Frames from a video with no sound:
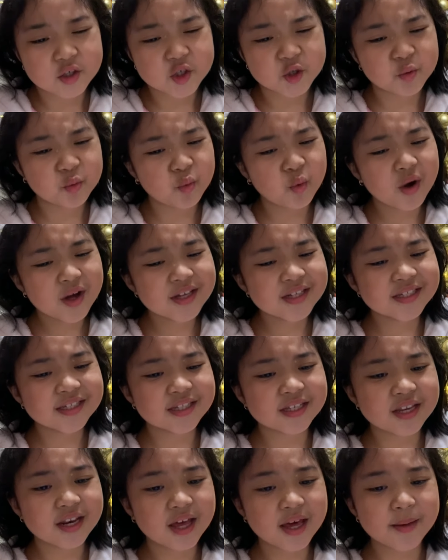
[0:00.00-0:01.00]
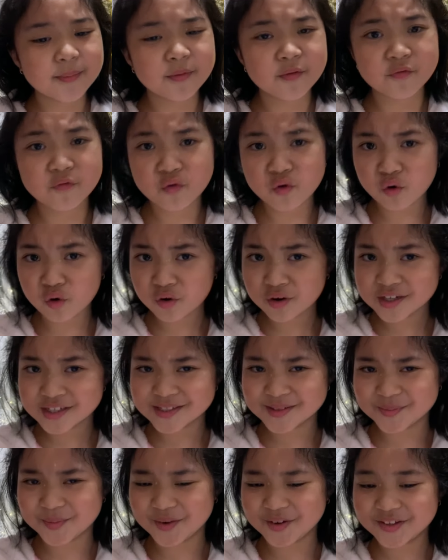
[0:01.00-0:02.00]
Twas the night before
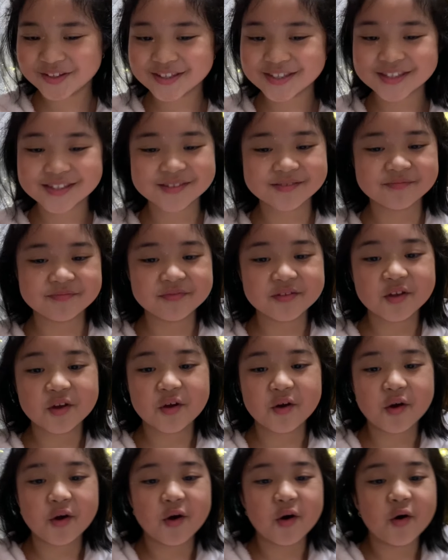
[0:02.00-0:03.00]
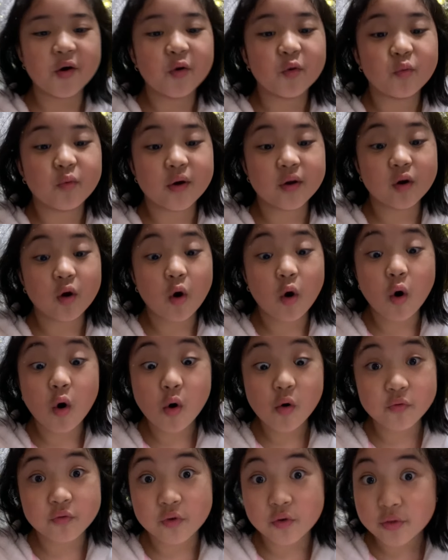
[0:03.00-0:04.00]
Christmas, when
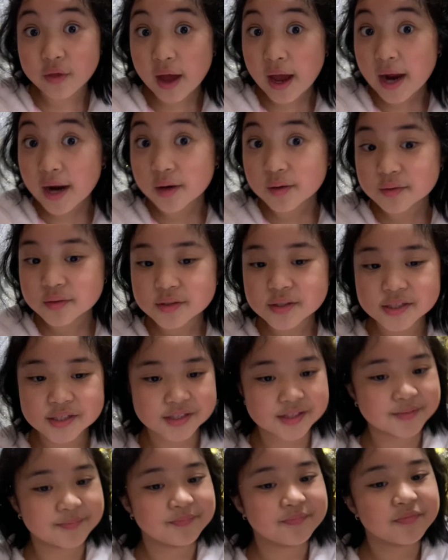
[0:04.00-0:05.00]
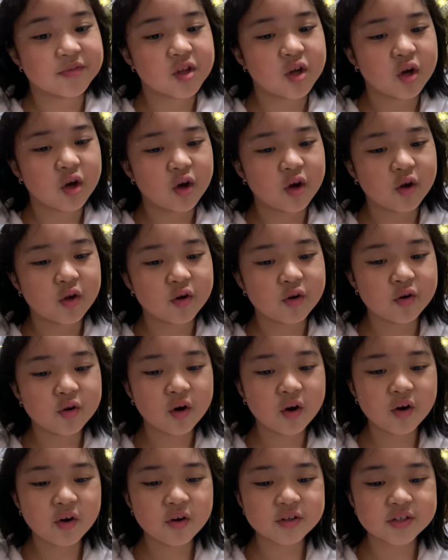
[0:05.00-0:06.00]
all through the house,
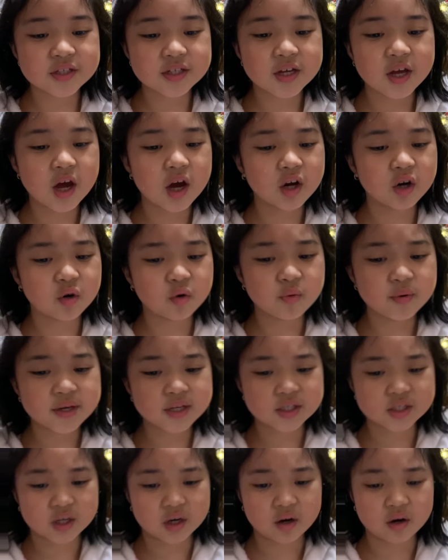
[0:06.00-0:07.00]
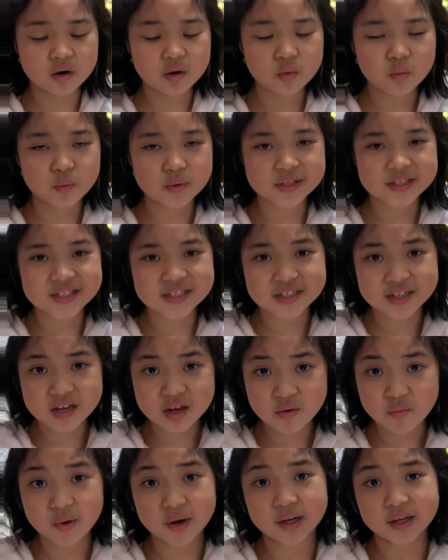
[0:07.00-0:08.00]
not a creature was
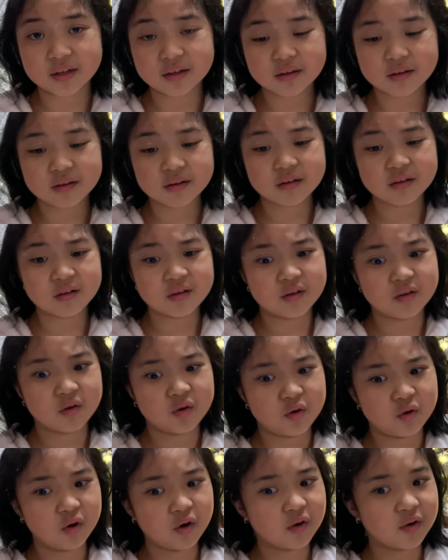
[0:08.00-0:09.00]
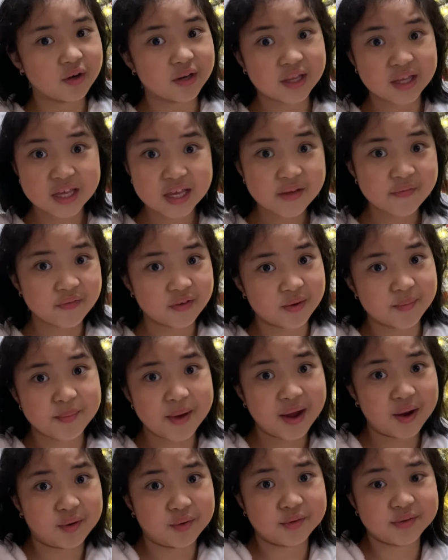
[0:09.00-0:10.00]
stirring, not even
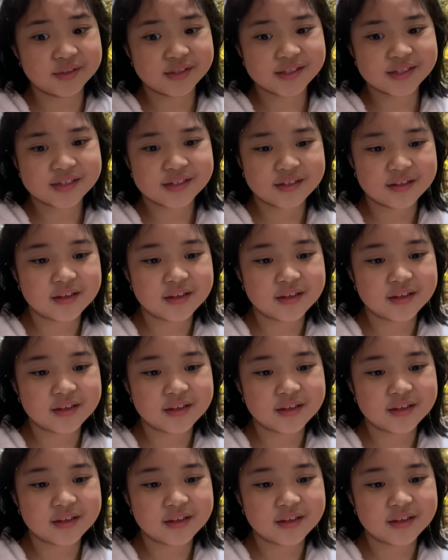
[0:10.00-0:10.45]
mouse.